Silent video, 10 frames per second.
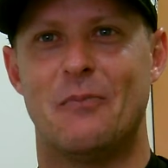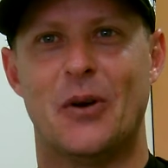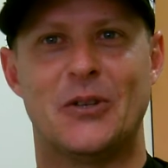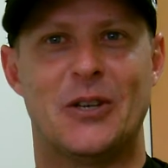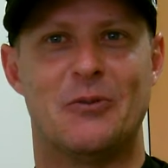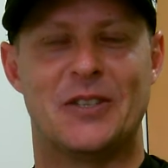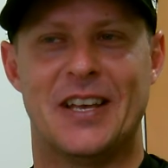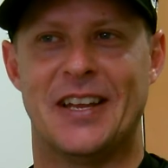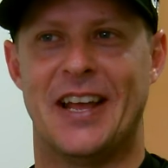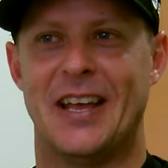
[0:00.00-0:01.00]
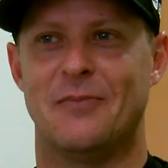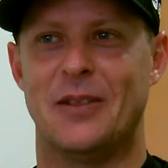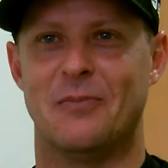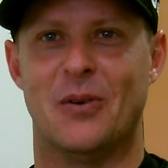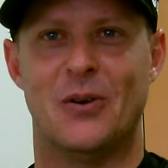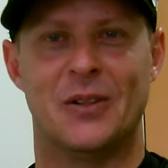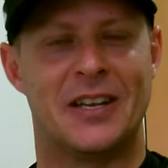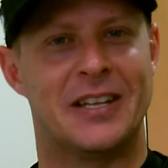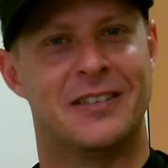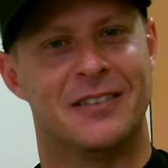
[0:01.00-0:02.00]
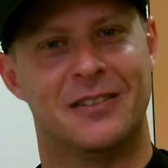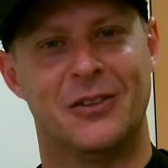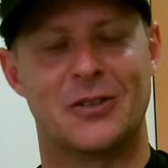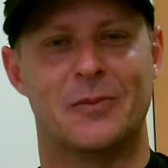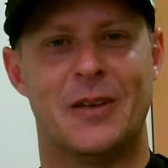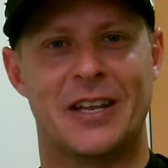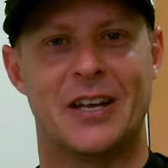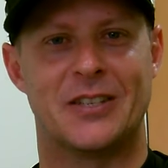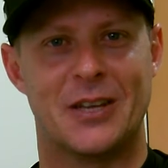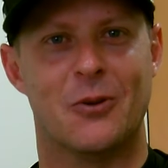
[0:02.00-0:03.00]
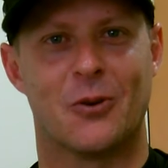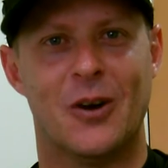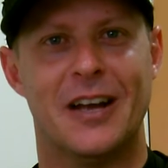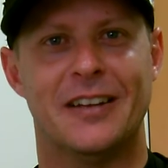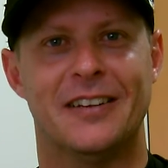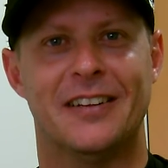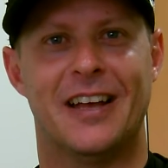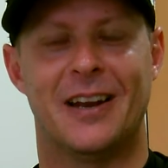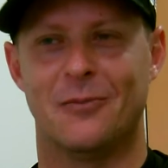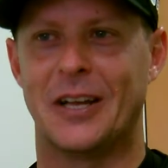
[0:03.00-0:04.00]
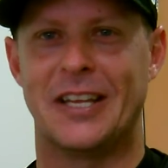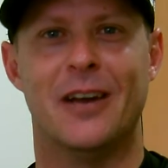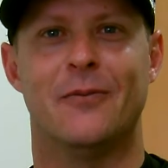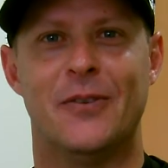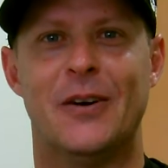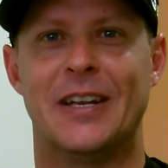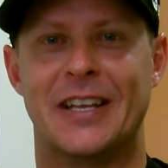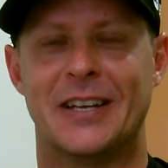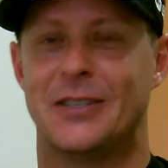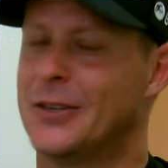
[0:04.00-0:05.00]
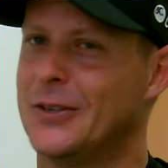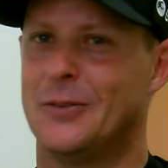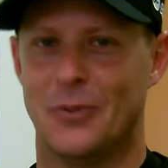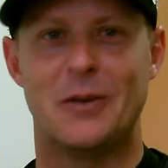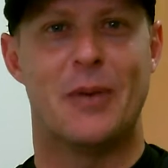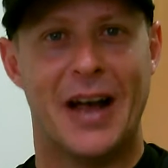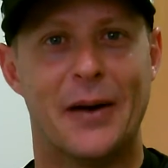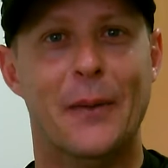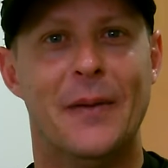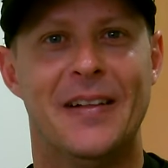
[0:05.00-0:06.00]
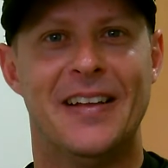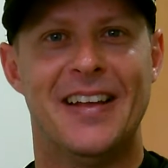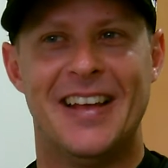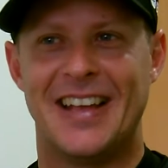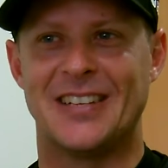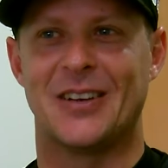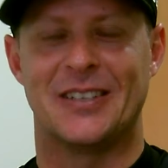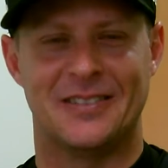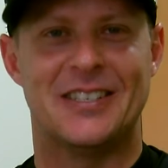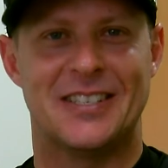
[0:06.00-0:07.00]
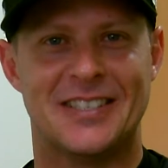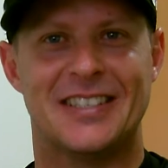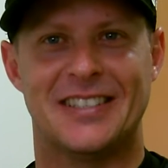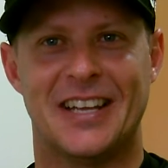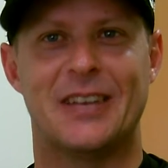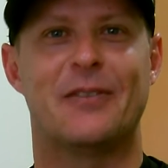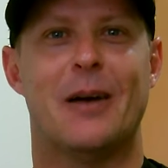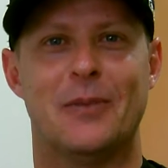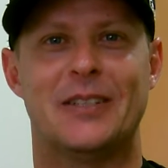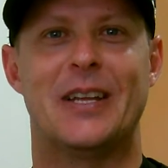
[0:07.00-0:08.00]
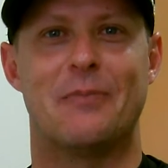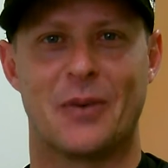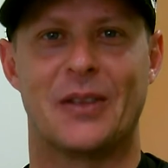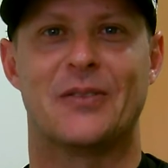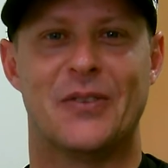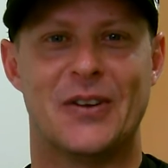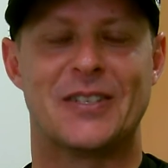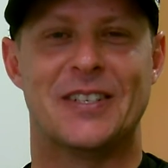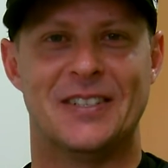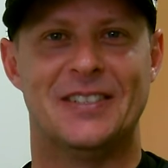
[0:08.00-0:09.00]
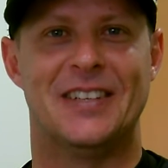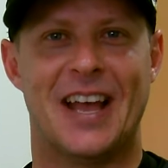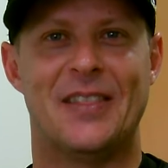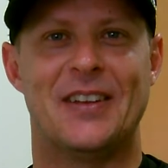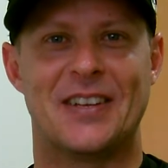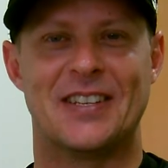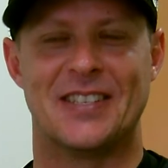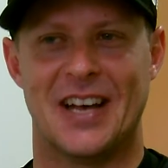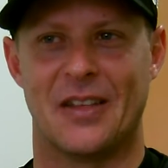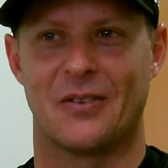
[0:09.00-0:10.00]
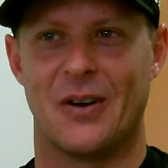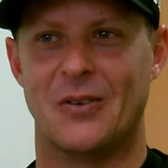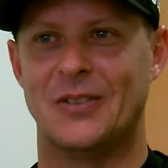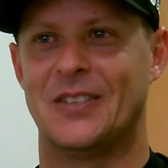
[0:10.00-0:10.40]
Bochy was there to hand me the ball, and he looks at me and he goes, "Are you alright?" And I'm like, "Yeah, I'm fine." He goes, "Because you're pretty pale." He's like, "Just take a couple of deep breaths first, and then you can start throwing."